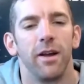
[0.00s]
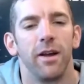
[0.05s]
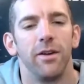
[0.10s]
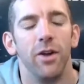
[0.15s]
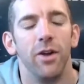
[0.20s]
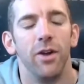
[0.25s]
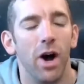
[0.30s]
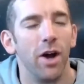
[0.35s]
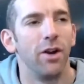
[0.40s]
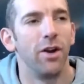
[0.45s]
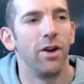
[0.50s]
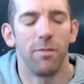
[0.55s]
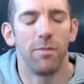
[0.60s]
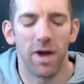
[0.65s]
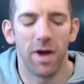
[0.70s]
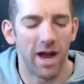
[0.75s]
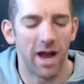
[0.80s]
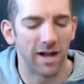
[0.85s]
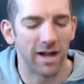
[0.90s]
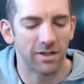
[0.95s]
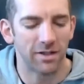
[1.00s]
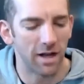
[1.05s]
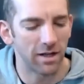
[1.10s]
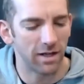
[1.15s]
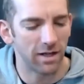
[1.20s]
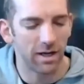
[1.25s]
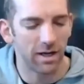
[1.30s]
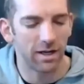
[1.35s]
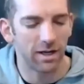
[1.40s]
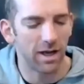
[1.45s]
no, mate. I
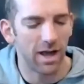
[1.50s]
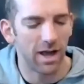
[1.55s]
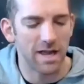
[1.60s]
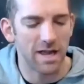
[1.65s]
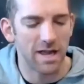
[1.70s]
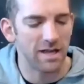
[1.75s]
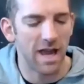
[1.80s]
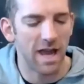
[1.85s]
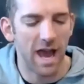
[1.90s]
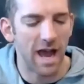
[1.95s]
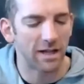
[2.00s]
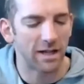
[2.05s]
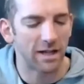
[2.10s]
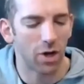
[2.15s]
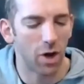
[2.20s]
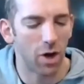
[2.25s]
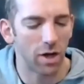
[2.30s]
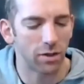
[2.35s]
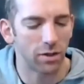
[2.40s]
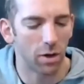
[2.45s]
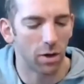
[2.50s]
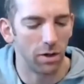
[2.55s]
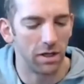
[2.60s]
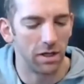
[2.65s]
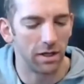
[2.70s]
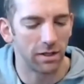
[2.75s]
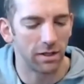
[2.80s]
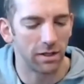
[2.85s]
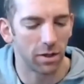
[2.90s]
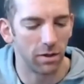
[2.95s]

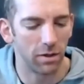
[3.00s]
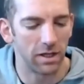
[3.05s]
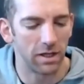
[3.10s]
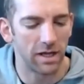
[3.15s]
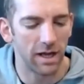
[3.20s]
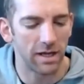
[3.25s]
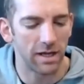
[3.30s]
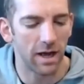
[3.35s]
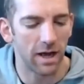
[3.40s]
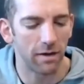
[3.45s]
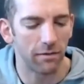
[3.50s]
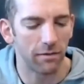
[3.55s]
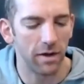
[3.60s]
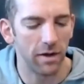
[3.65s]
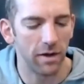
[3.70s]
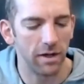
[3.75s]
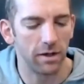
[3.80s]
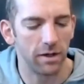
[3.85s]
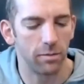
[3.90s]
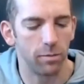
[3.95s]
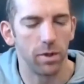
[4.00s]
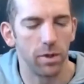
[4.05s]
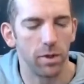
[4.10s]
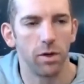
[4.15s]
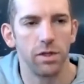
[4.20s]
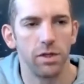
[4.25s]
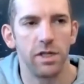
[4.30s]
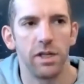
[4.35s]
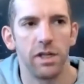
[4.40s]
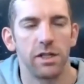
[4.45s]
totally get you. I think
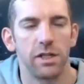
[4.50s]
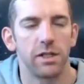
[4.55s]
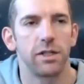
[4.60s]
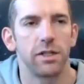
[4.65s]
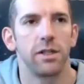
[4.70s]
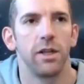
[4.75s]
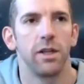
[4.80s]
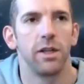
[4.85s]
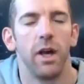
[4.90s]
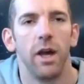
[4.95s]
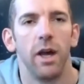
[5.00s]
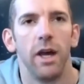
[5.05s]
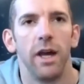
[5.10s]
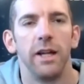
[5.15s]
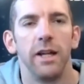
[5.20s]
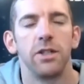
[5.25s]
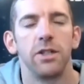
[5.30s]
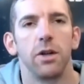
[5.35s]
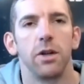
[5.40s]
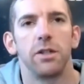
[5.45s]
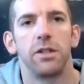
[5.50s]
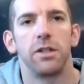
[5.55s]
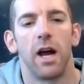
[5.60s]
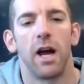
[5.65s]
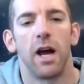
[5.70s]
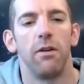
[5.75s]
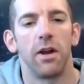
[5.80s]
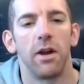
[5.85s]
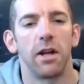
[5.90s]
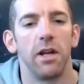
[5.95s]
because it's not
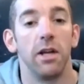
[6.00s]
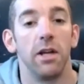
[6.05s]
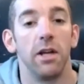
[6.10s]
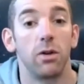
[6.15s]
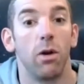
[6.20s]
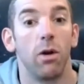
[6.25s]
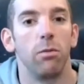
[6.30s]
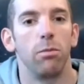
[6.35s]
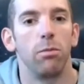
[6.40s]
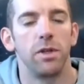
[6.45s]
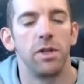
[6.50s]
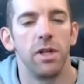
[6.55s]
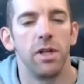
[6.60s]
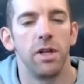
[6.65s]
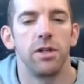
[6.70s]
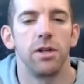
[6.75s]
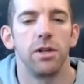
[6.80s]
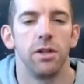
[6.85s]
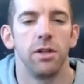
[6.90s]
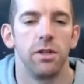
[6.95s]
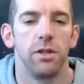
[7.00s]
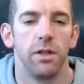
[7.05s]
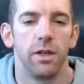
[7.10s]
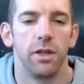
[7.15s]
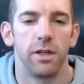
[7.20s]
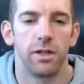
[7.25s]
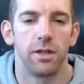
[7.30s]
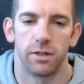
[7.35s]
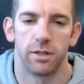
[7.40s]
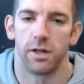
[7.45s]
directly a competition.
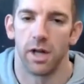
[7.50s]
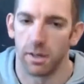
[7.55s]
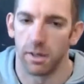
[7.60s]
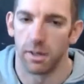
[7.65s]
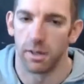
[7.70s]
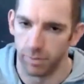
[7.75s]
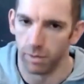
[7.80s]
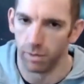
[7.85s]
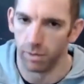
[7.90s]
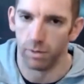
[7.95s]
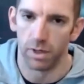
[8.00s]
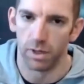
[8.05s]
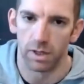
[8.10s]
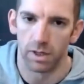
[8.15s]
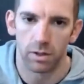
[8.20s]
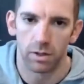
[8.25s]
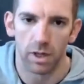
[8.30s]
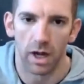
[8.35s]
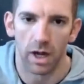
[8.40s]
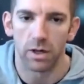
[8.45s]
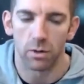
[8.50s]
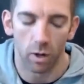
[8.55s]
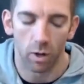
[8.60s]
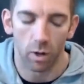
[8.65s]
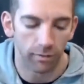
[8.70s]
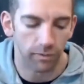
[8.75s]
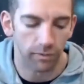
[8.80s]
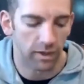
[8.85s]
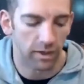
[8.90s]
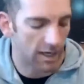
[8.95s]
It's like
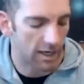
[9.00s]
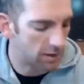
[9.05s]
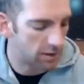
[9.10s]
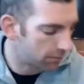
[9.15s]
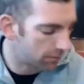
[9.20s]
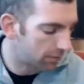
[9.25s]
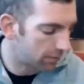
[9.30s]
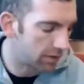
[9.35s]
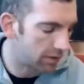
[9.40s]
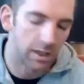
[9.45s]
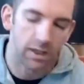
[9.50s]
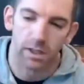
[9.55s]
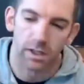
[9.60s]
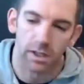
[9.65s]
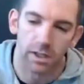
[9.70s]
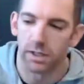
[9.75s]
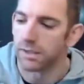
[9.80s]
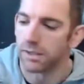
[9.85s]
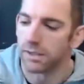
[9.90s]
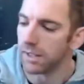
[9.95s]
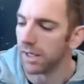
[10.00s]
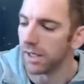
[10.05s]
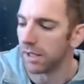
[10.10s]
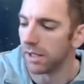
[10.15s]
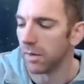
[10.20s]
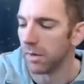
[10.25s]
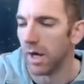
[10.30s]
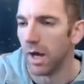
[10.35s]
qualification for the England team,